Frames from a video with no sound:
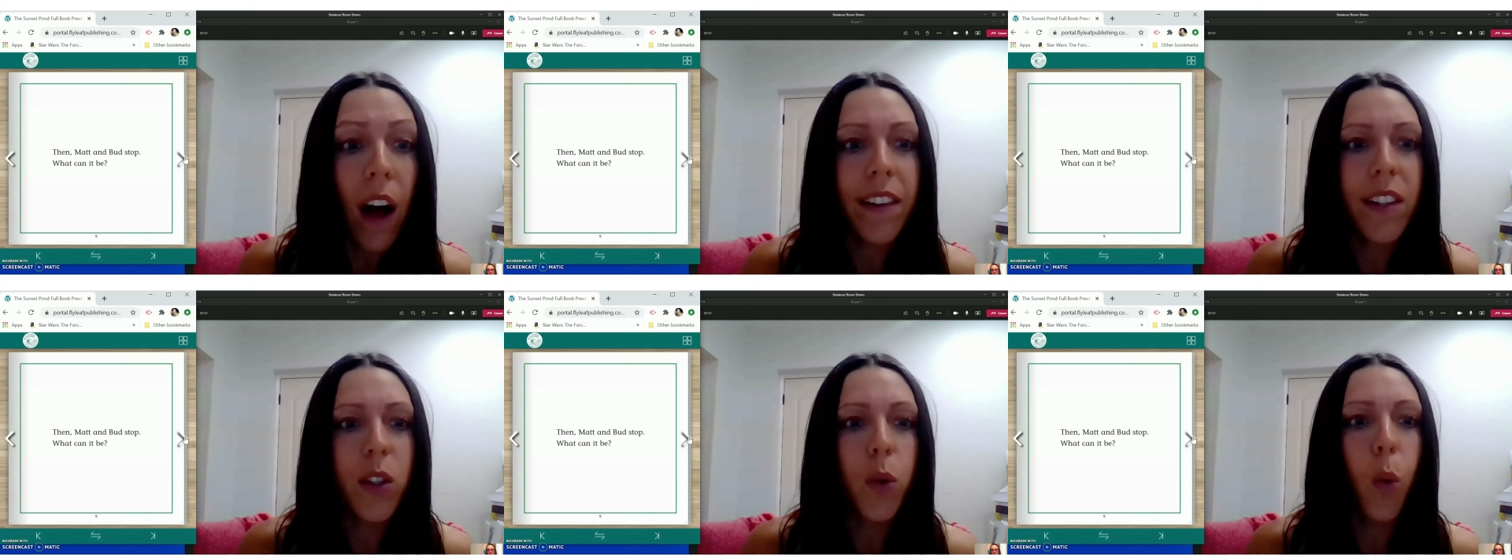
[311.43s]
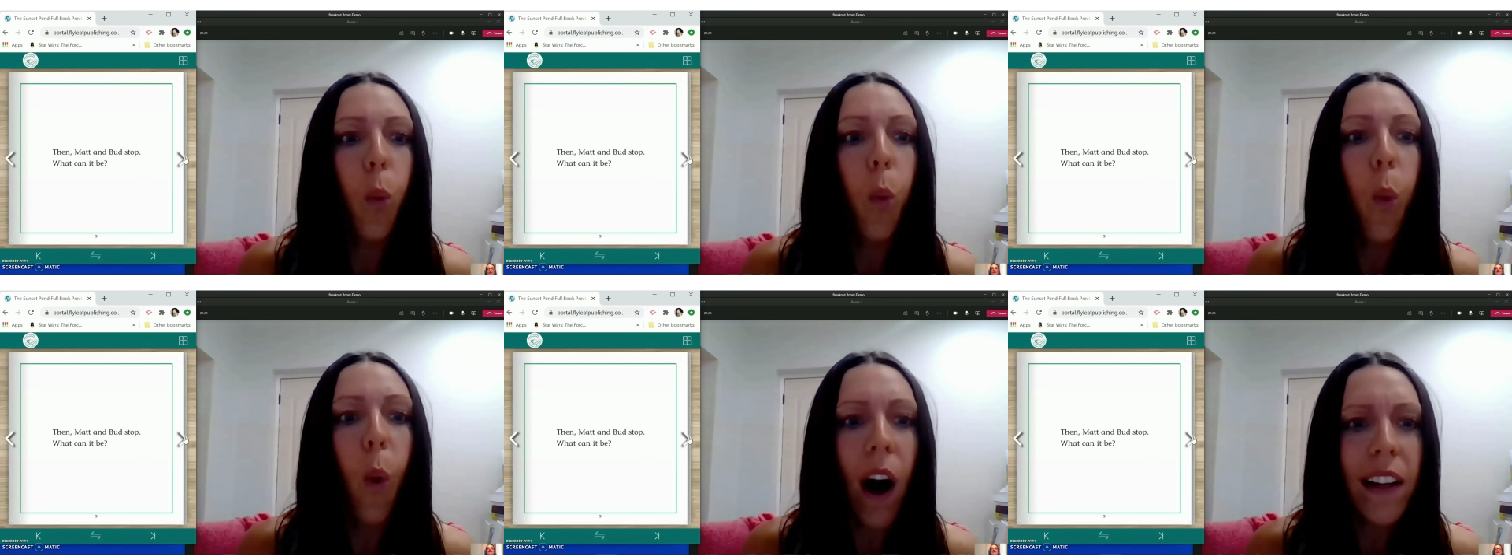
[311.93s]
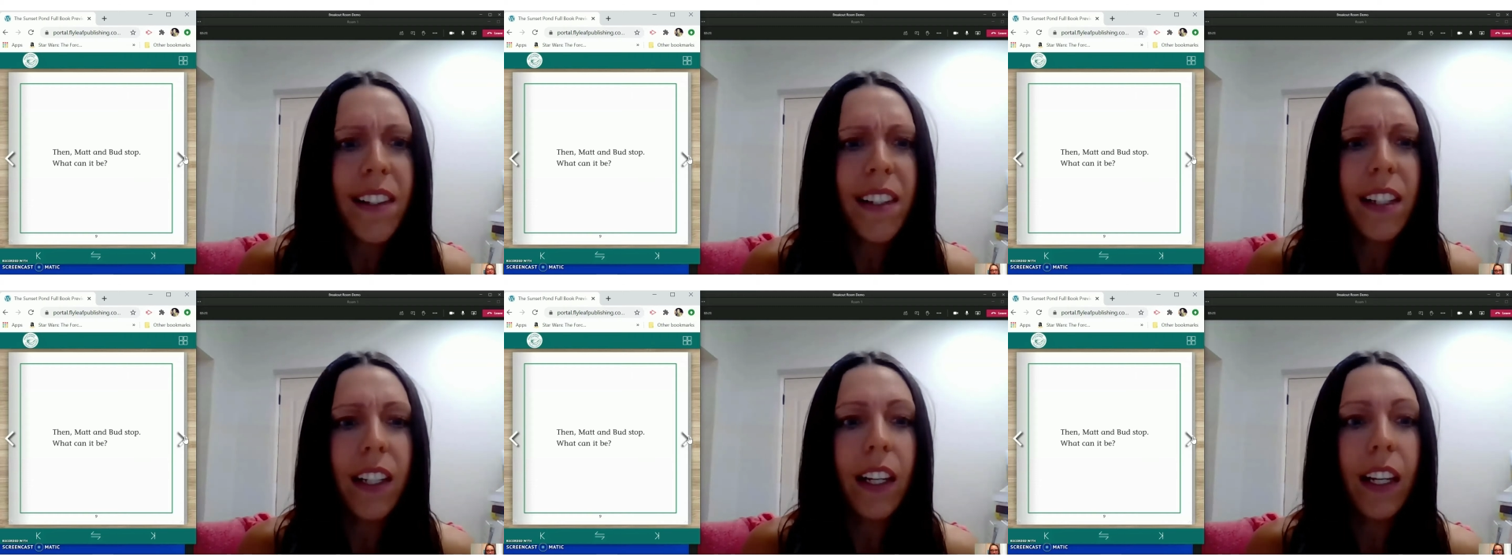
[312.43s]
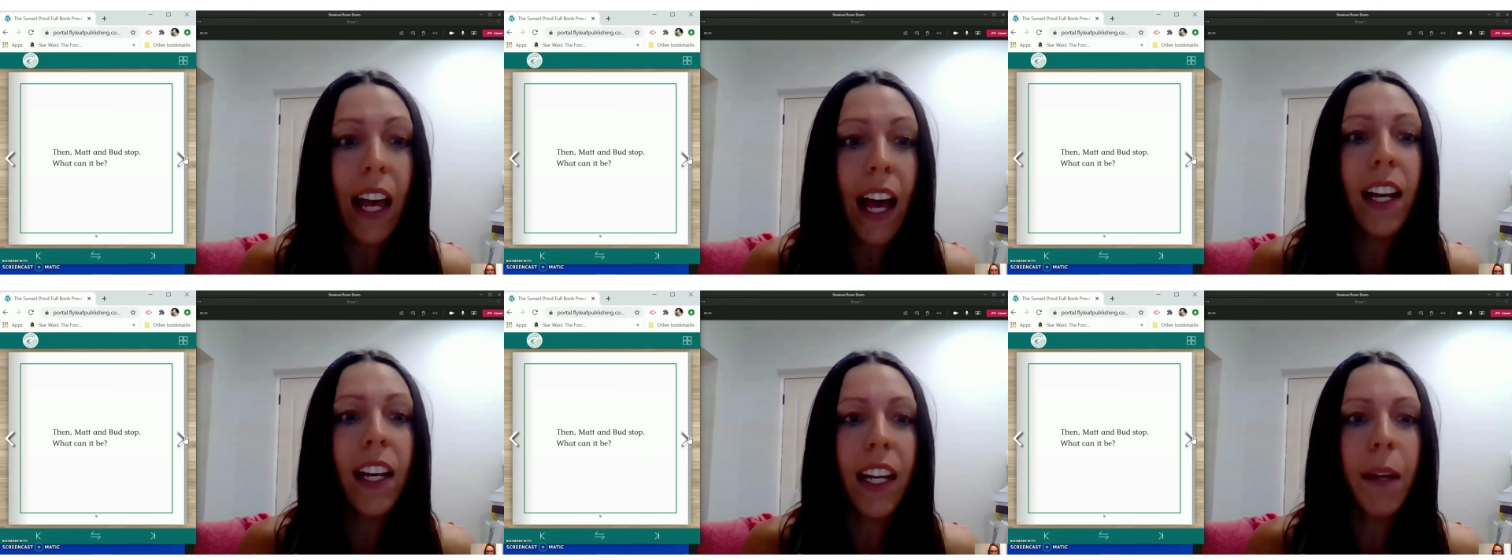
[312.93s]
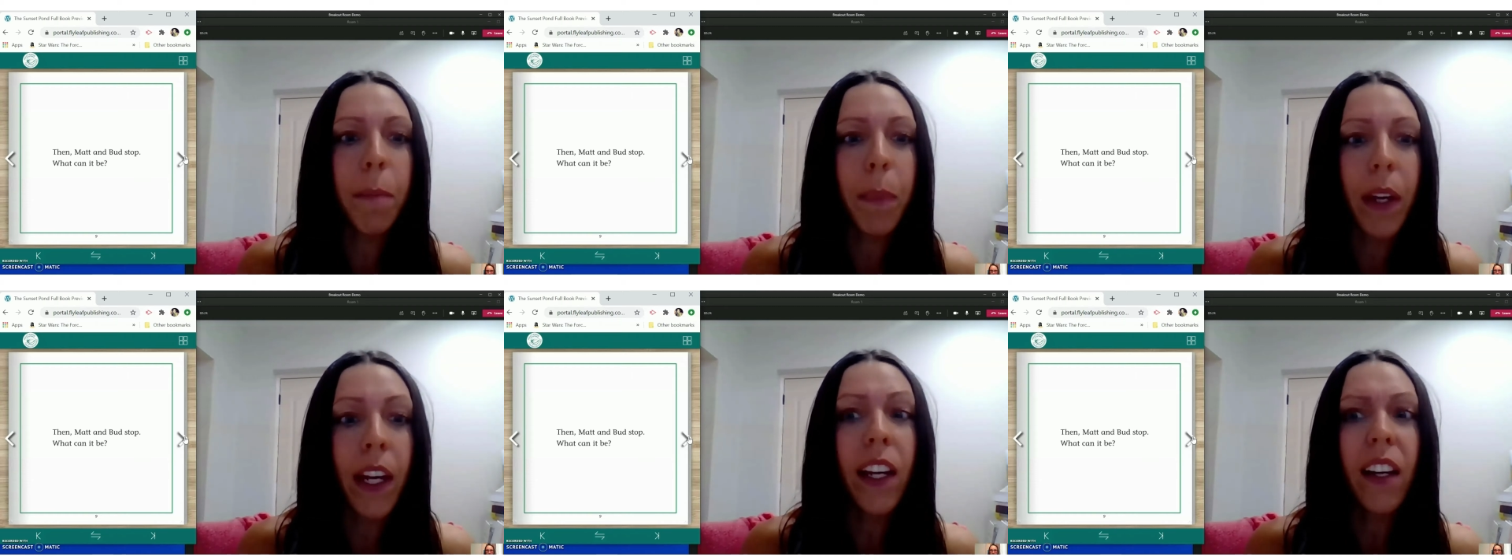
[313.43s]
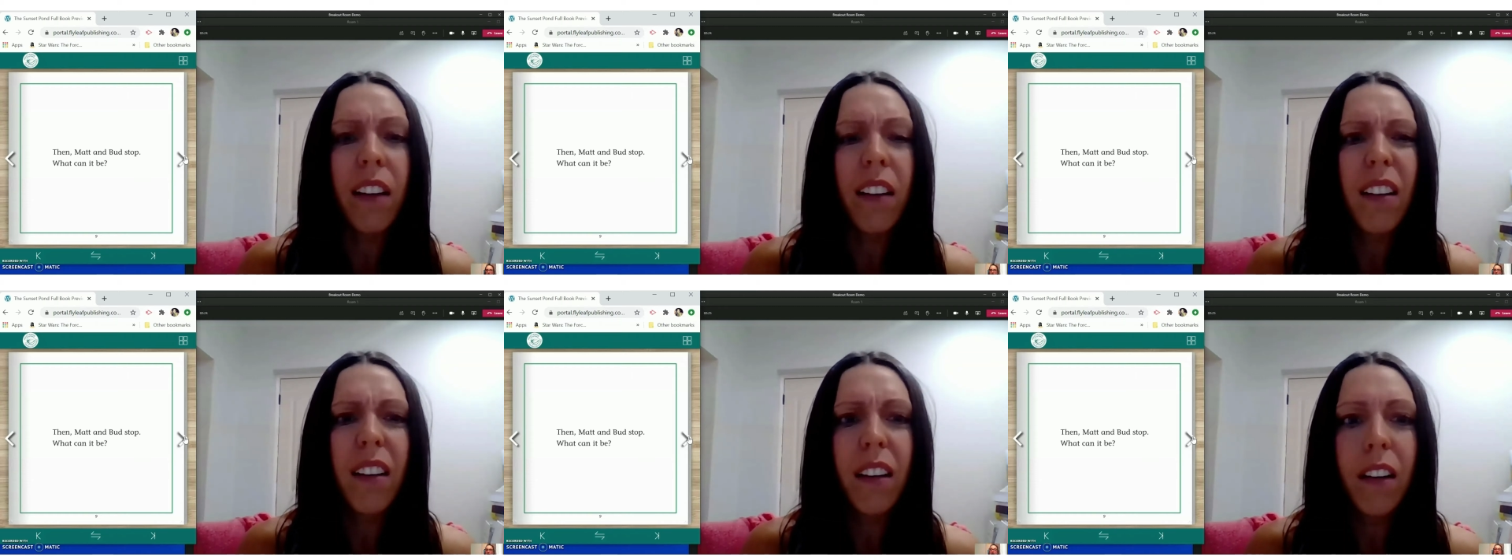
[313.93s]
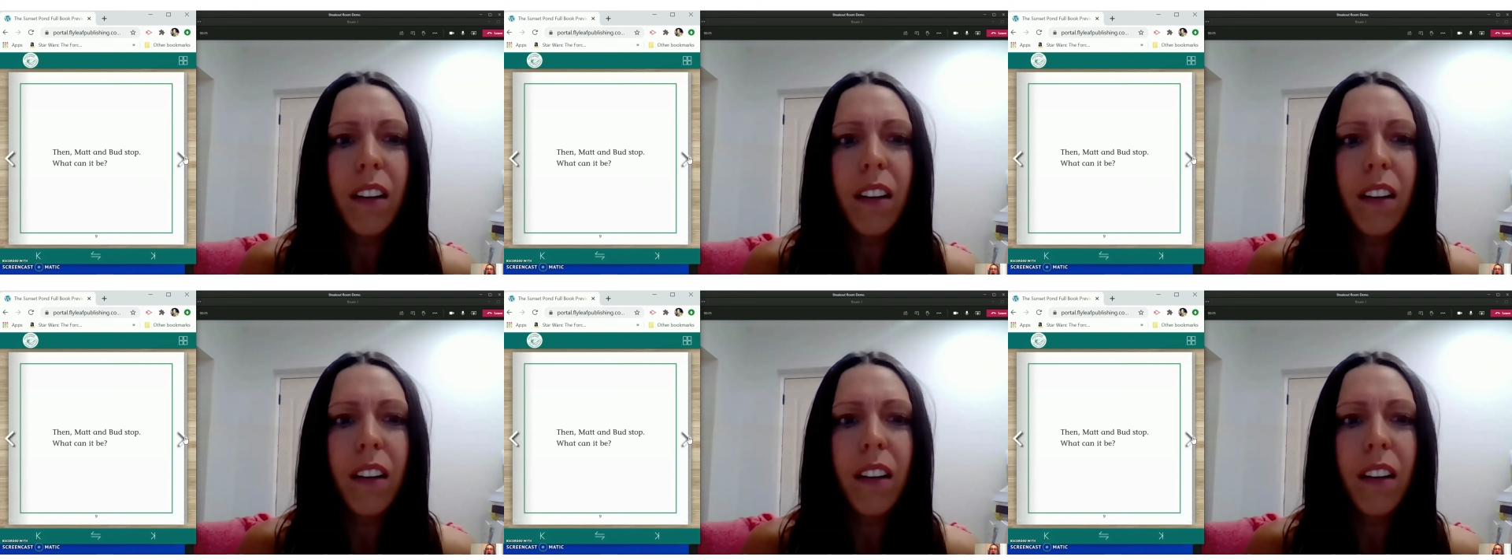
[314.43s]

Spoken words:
What can it be?